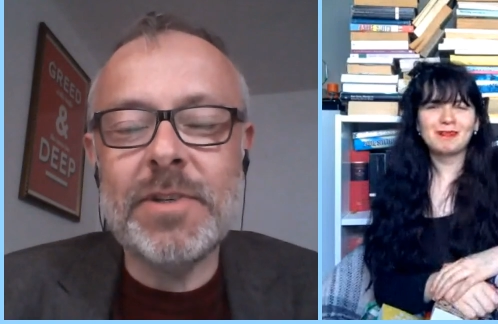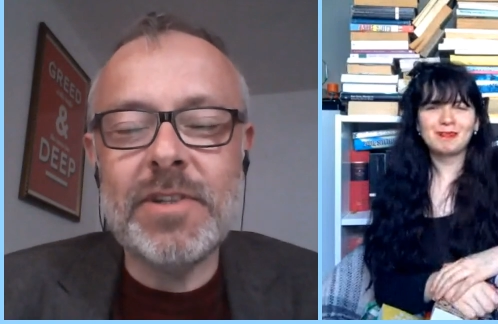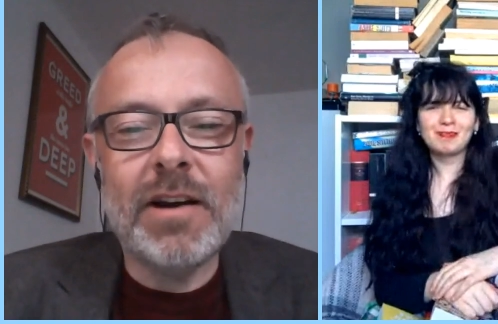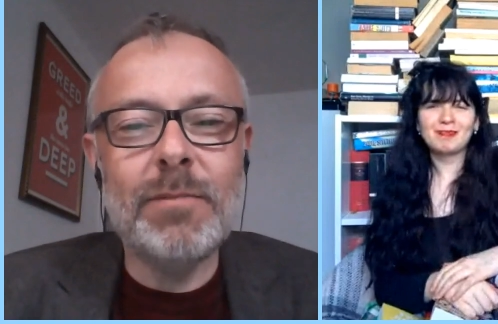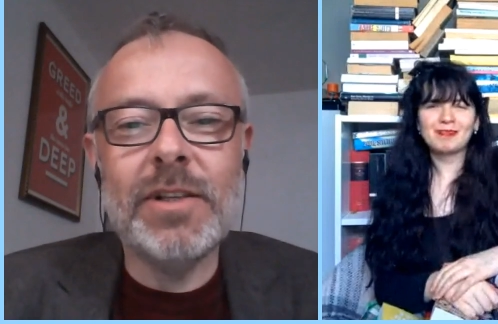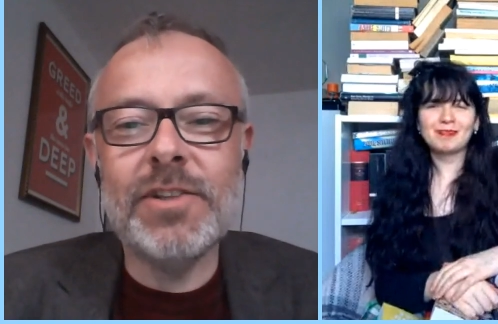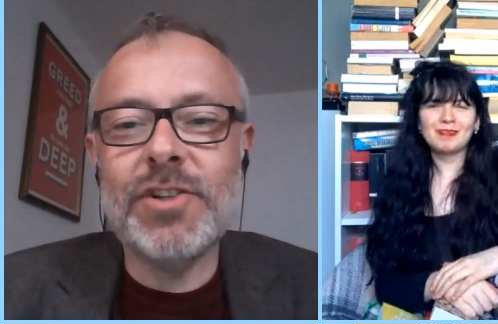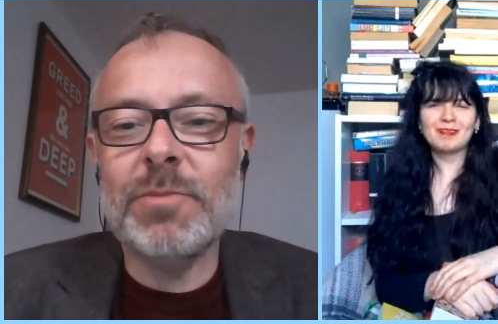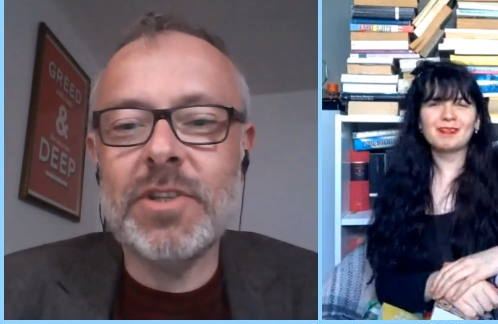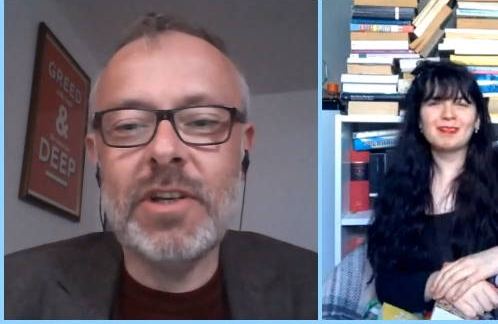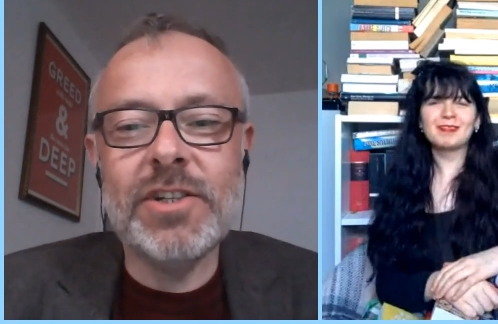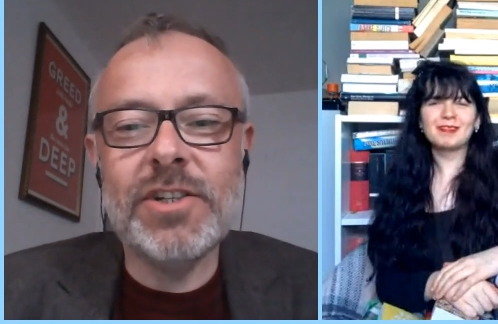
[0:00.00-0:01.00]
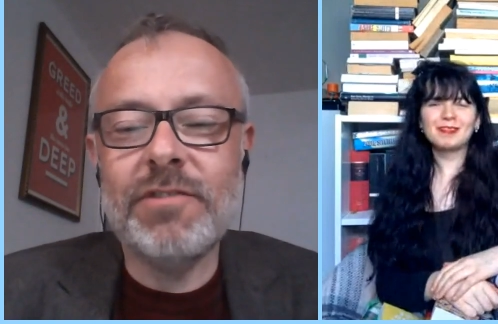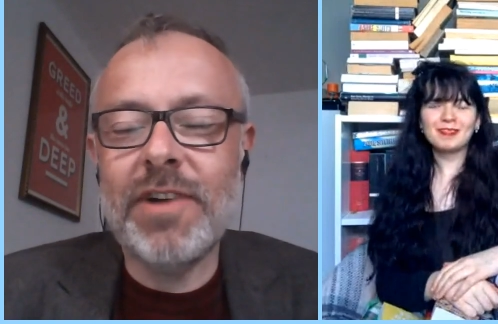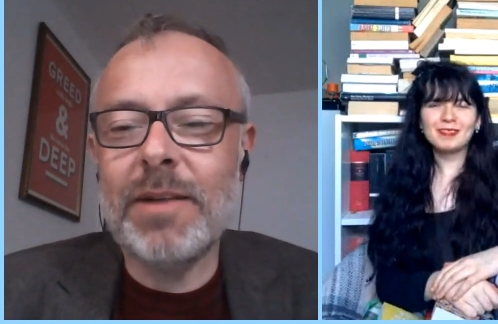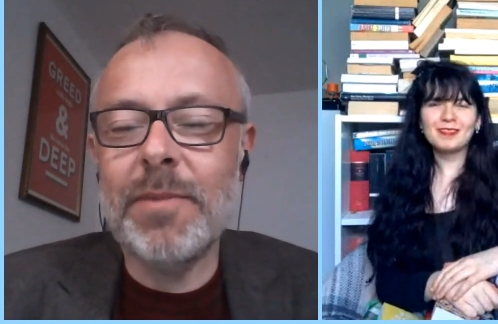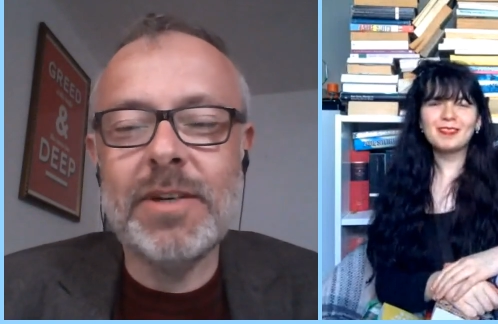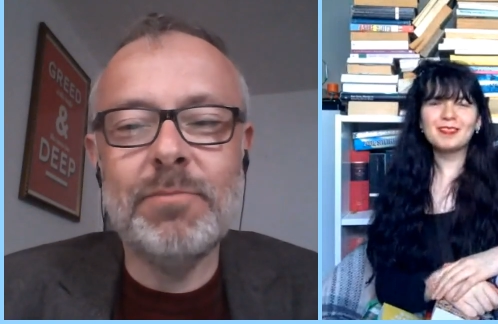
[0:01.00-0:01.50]
Speaker 1: it's been terrible. She was on.
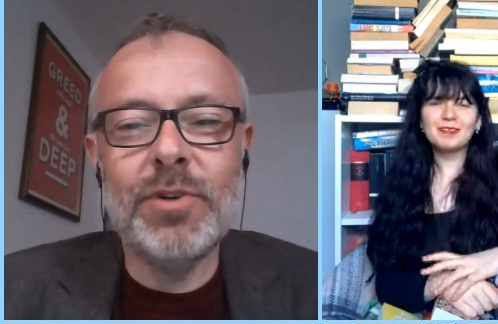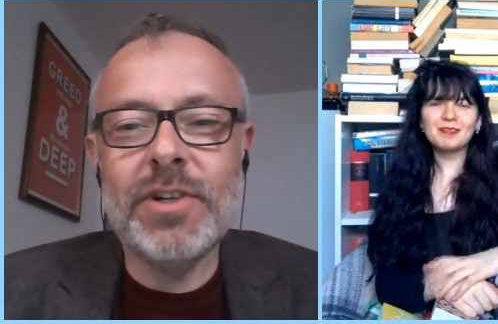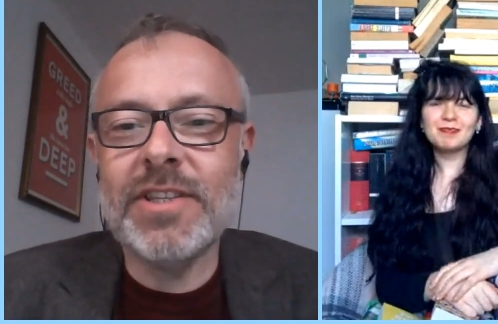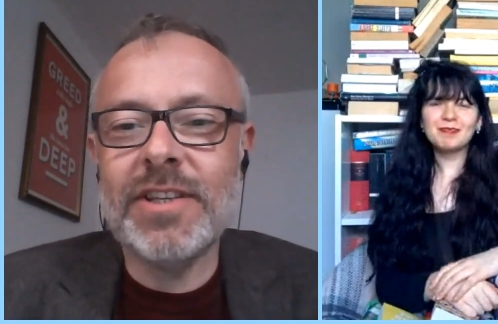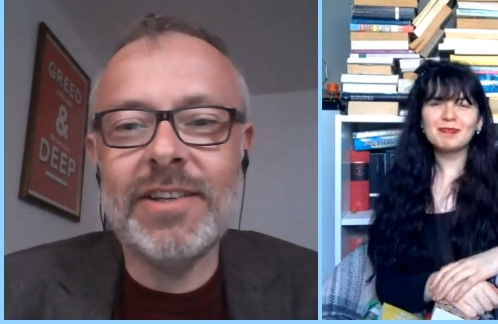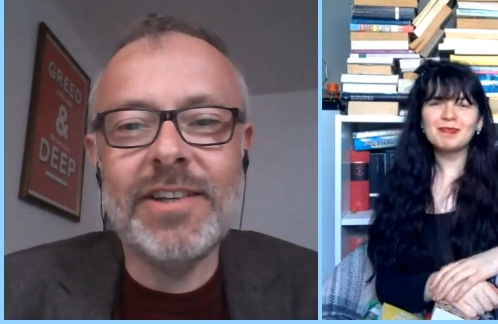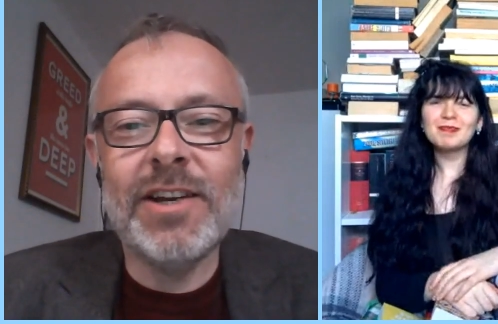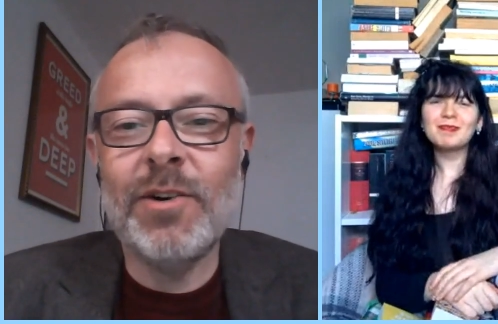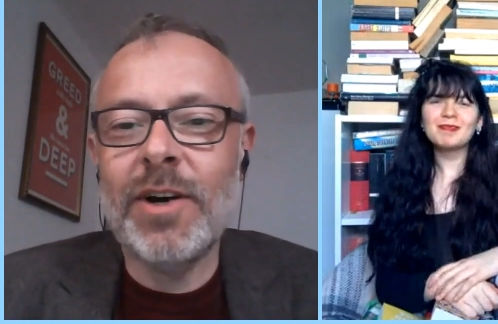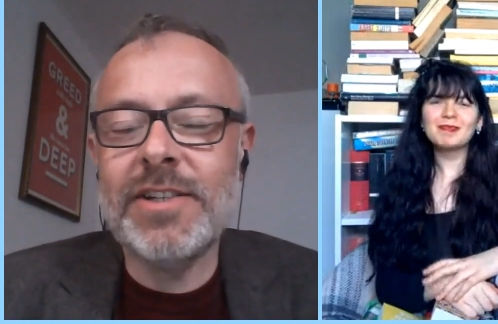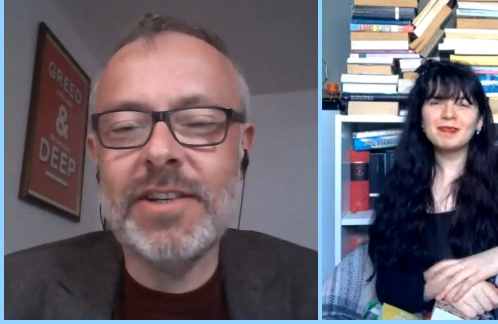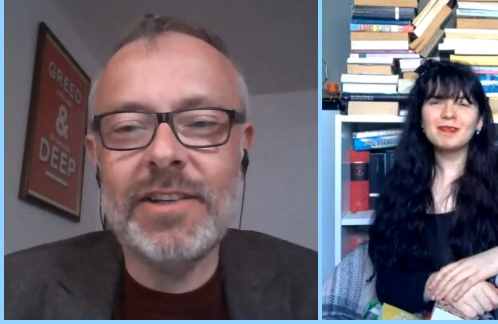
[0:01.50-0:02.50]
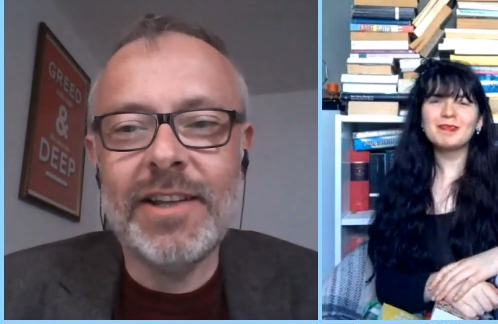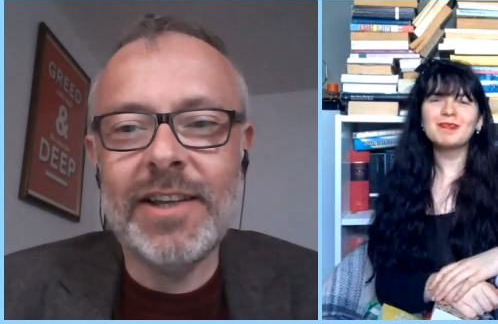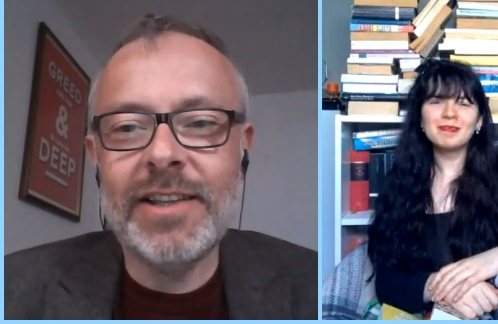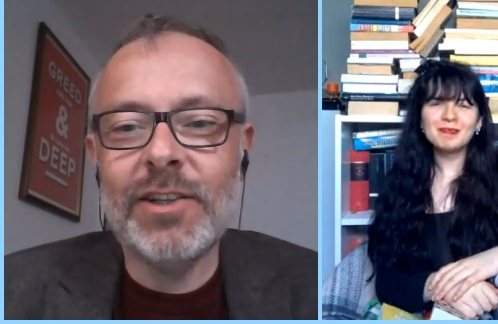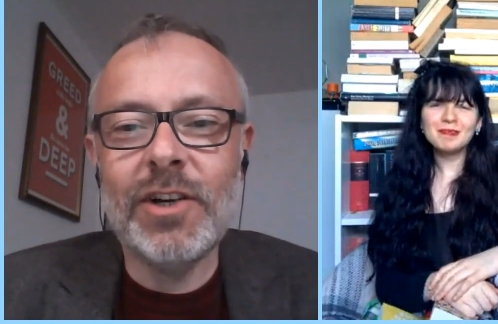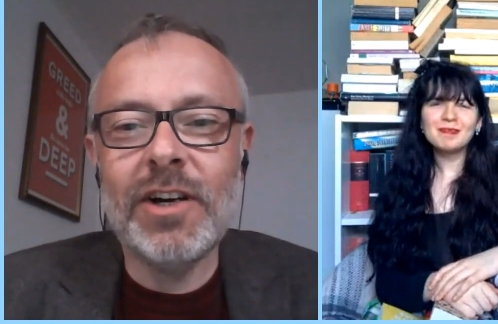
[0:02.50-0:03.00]
She recommended books that you know I
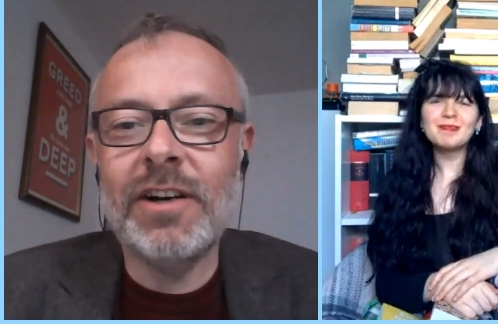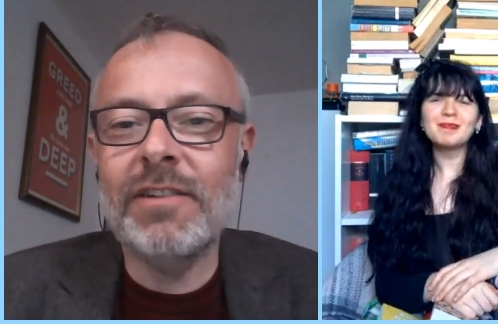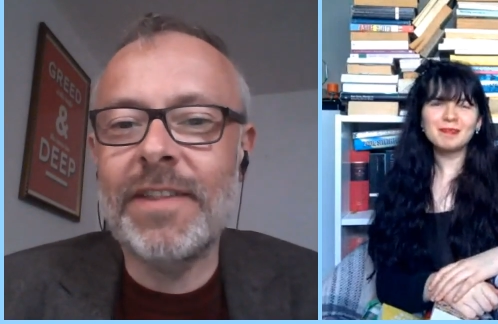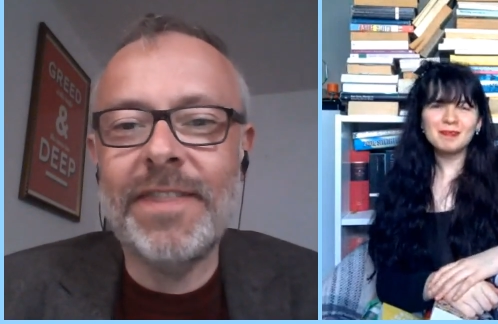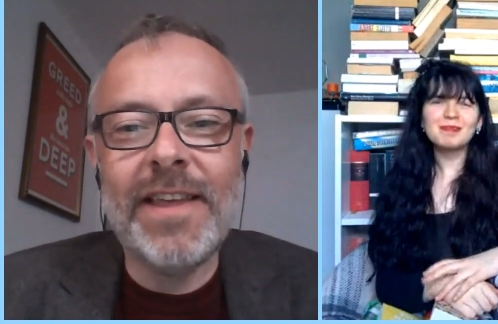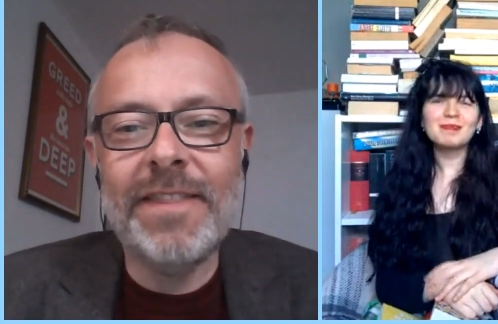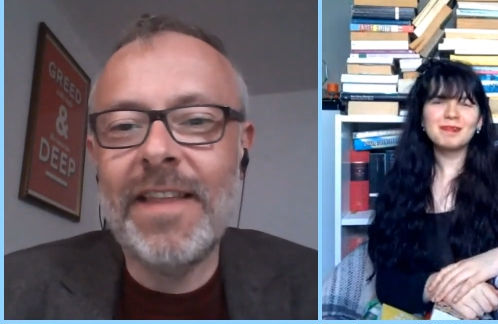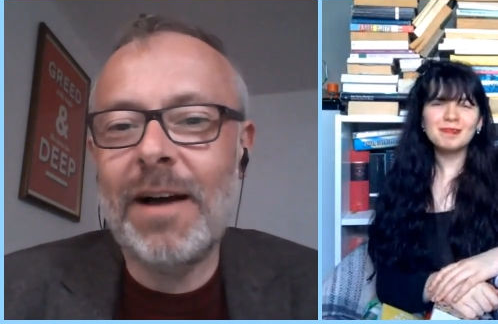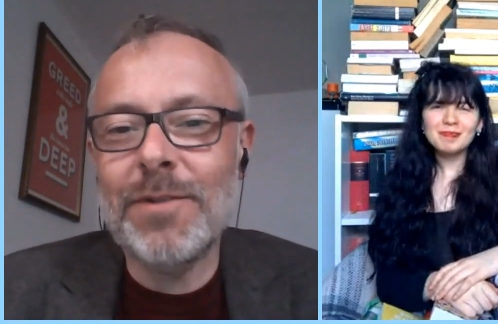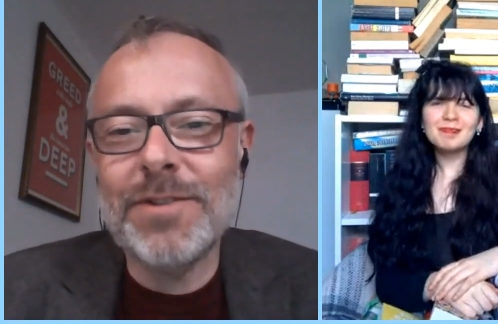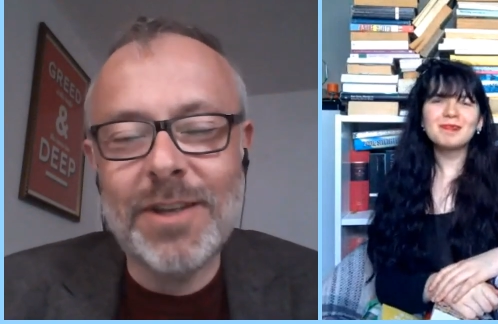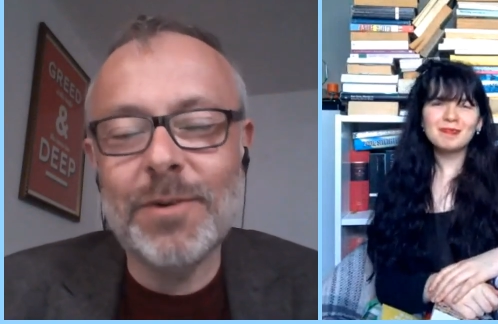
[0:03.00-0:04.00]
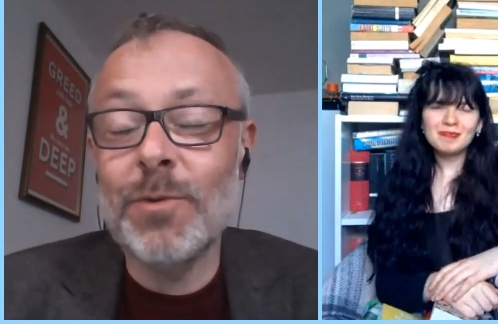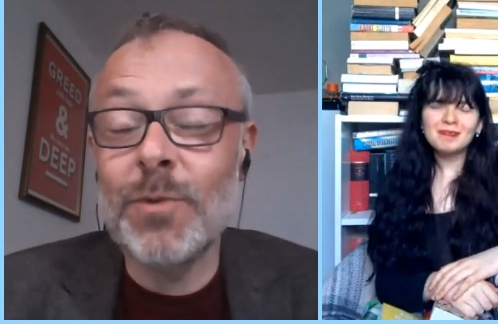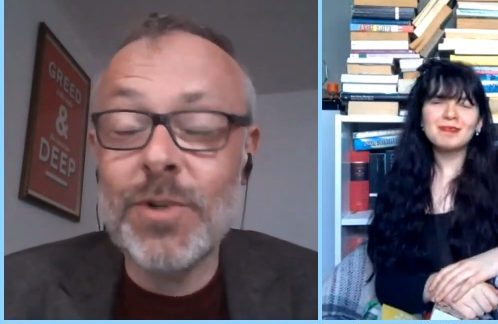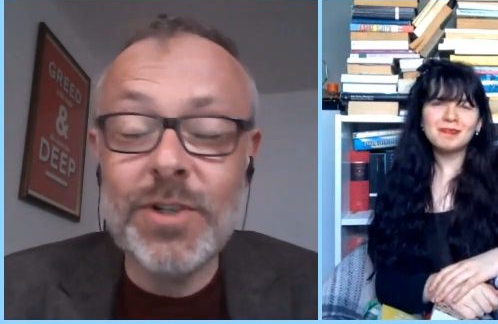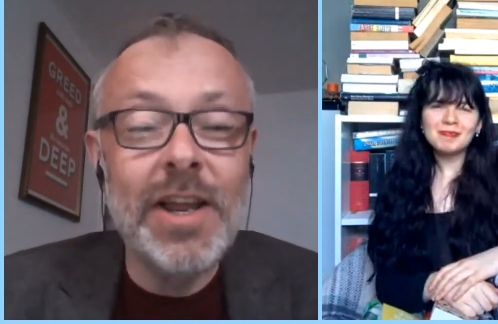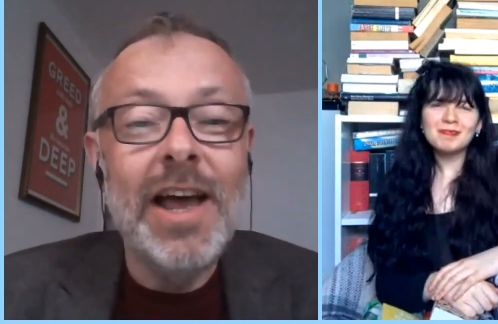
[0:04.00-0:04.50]
didn't like the look of, and then that was it.
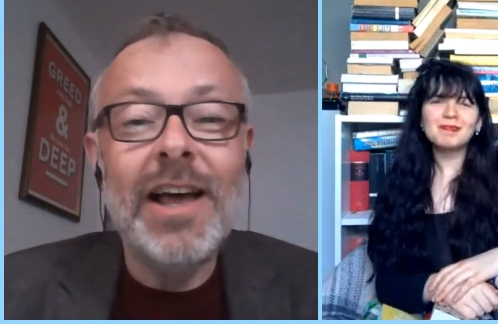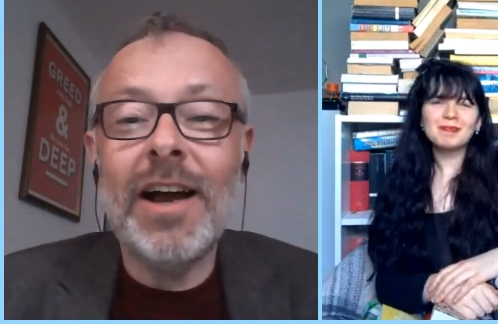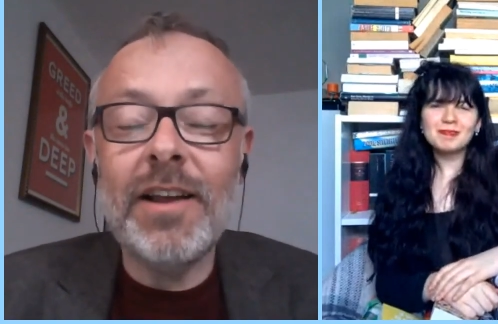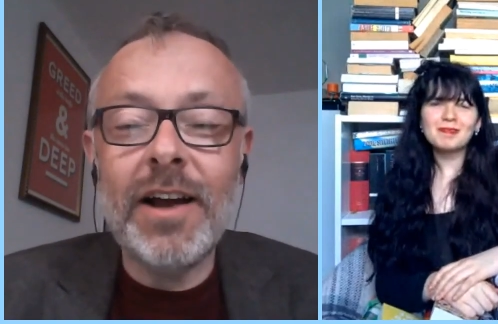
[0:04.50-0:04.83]
We were done.